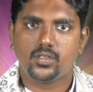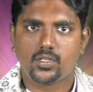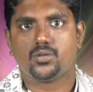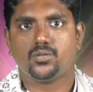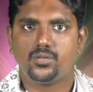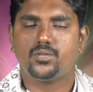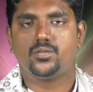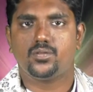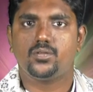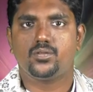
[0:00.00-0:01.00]
knew
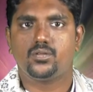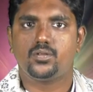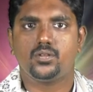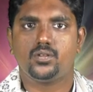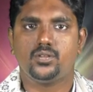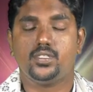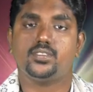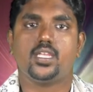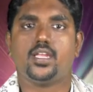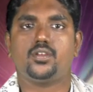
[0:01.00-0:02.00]

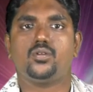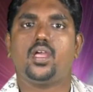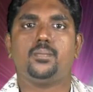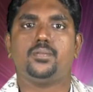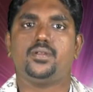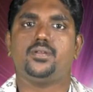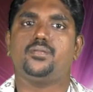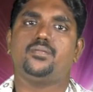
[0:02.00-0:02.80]
this had to happen,